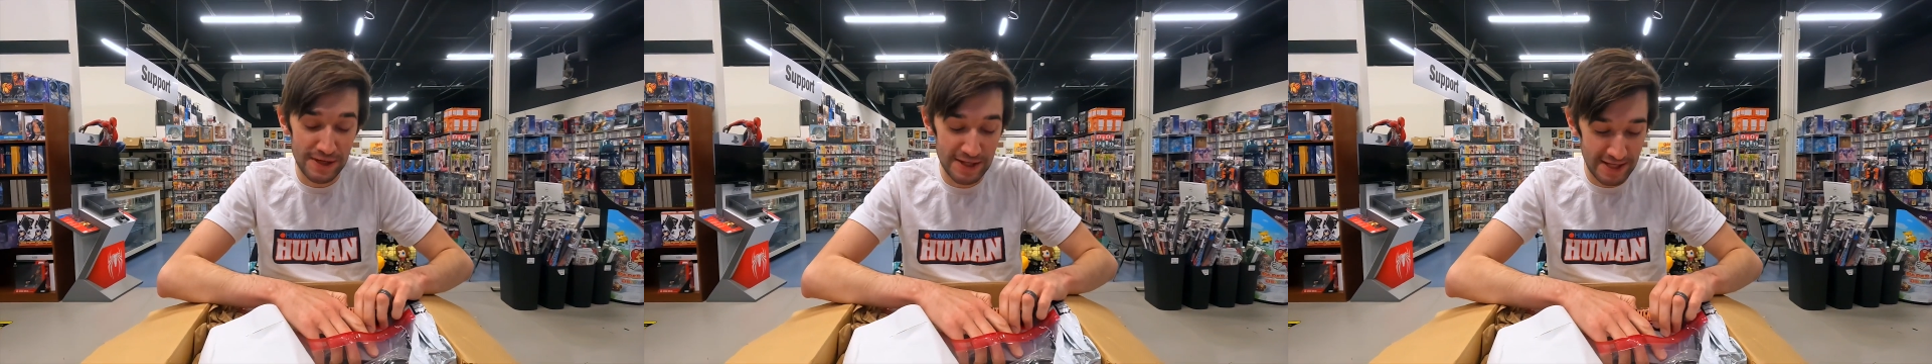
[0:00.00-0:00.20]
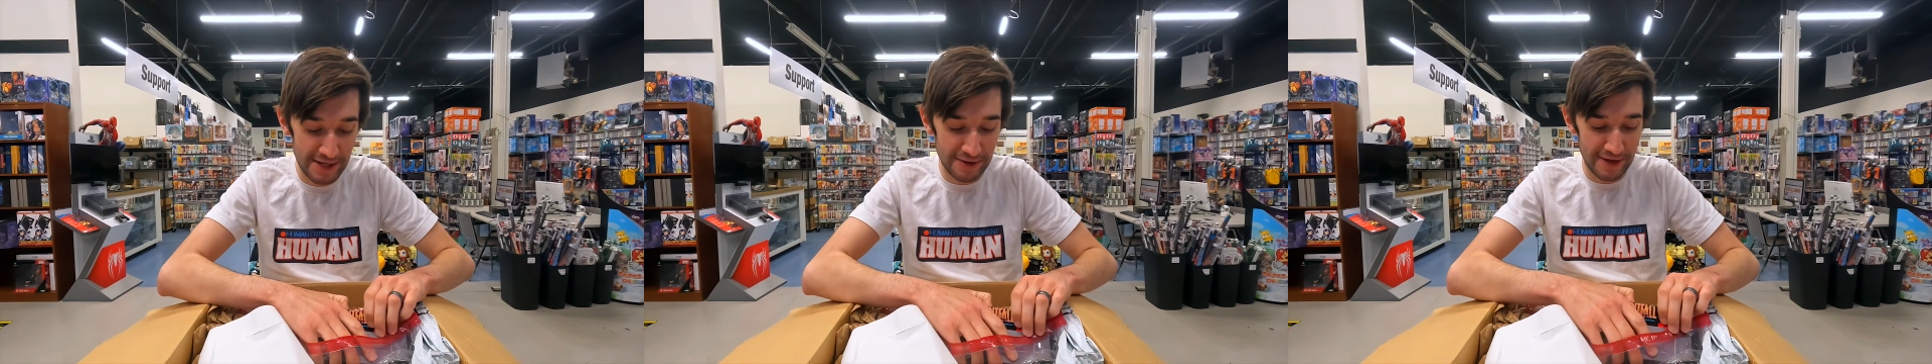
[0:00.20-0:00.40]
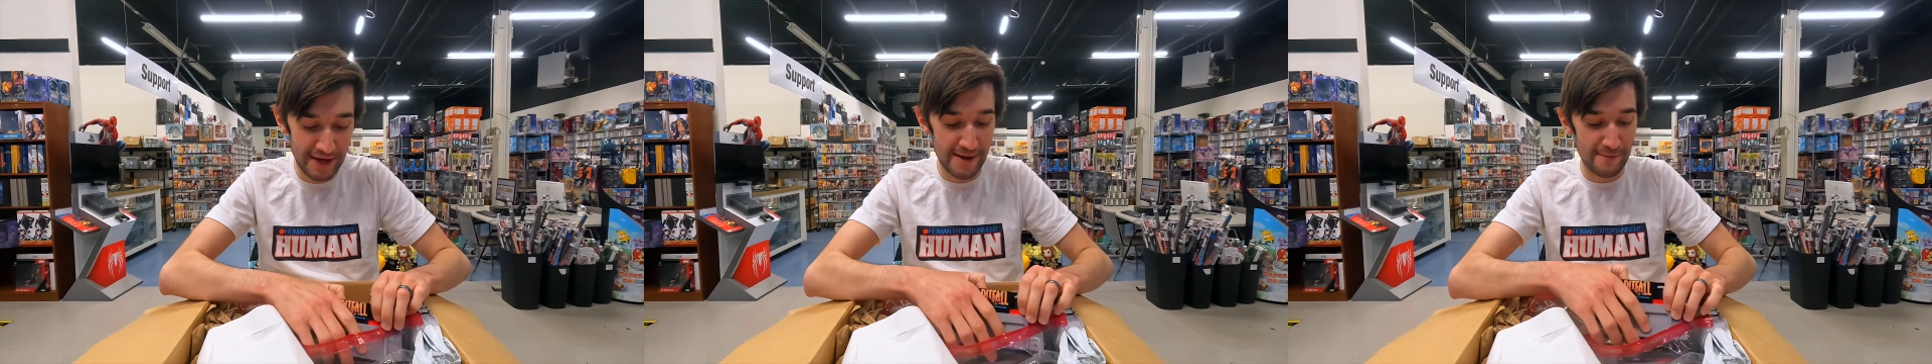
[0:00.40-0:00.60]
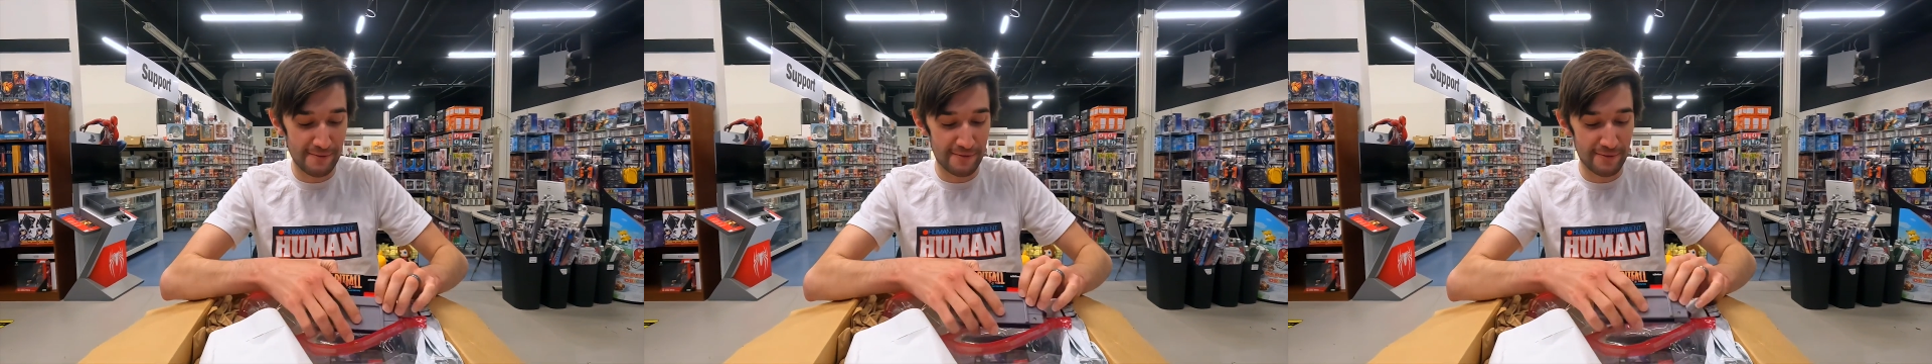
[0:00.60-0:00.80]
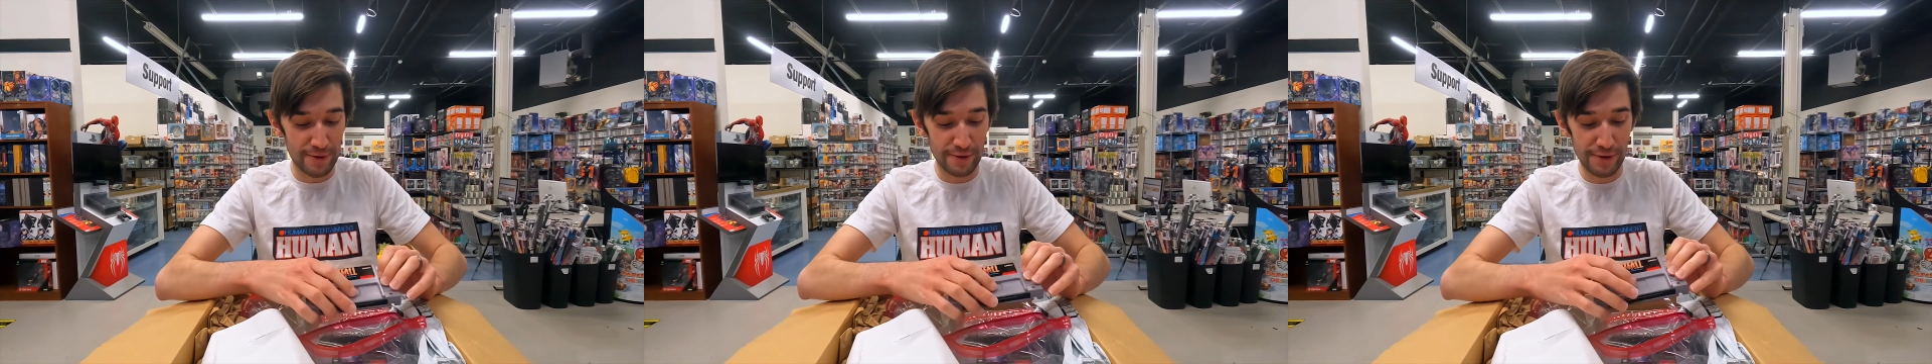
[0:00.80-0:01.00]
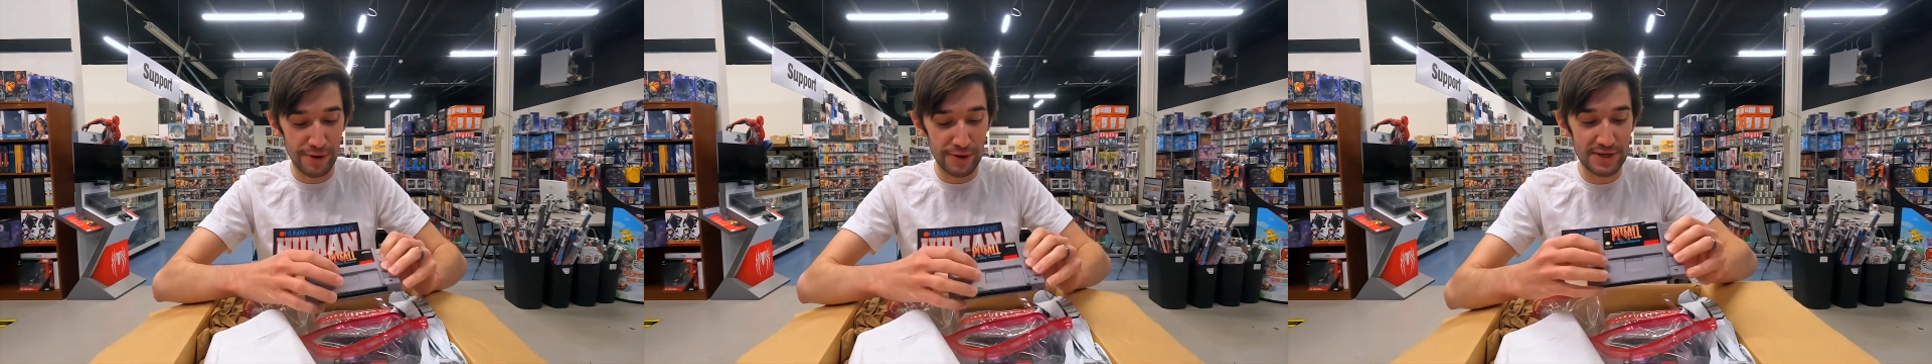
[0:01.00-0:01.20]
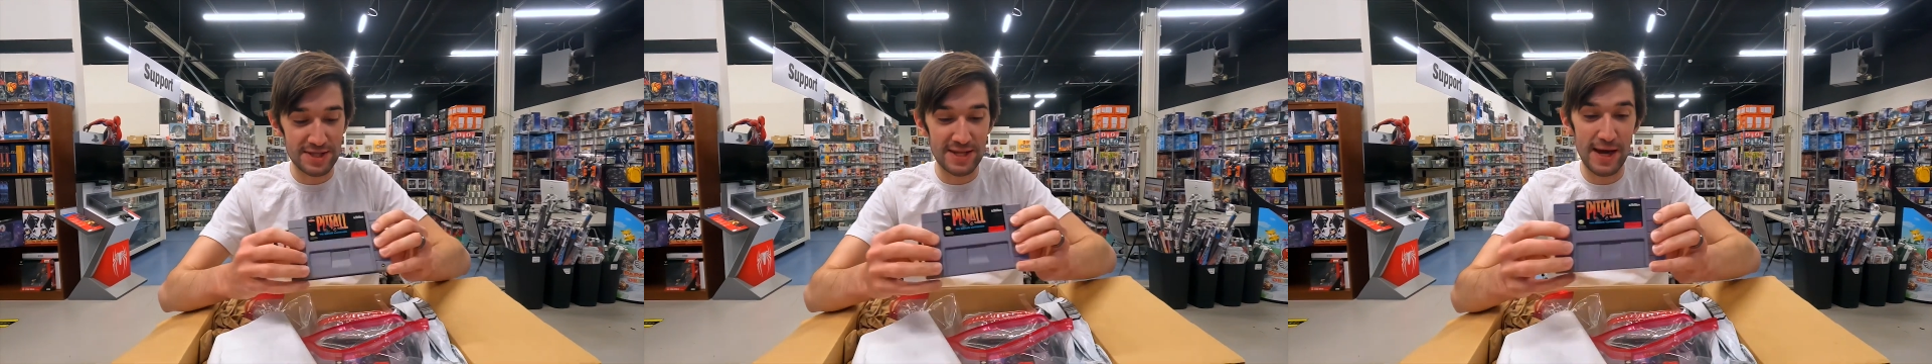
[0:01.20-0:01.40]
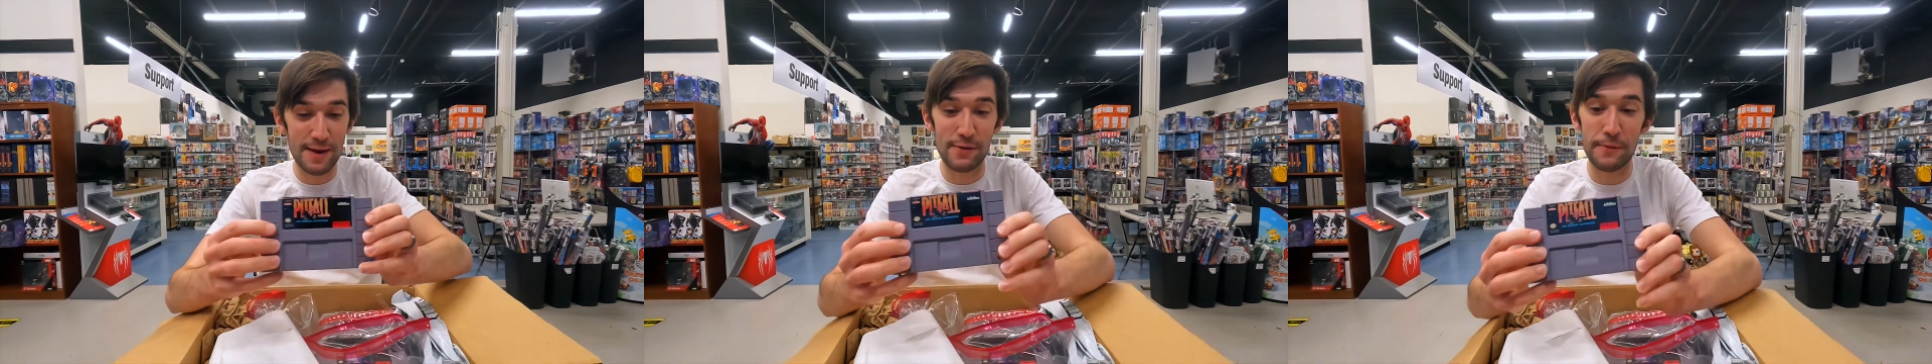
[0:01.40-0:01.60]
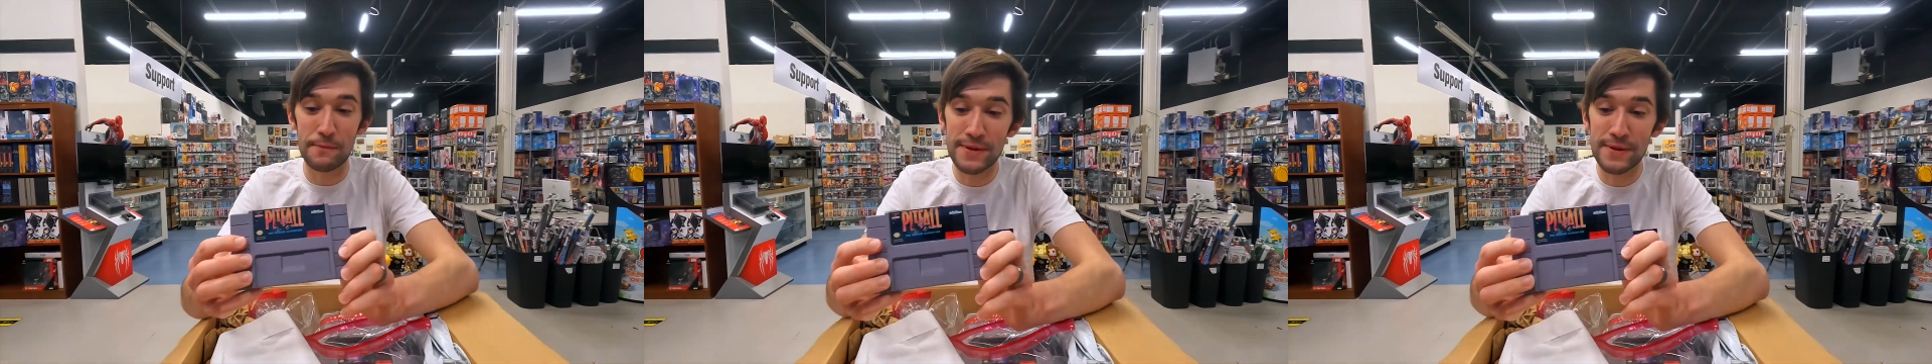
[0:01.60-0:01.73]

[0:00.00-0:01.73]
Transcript: Nintendo game for the longest time, but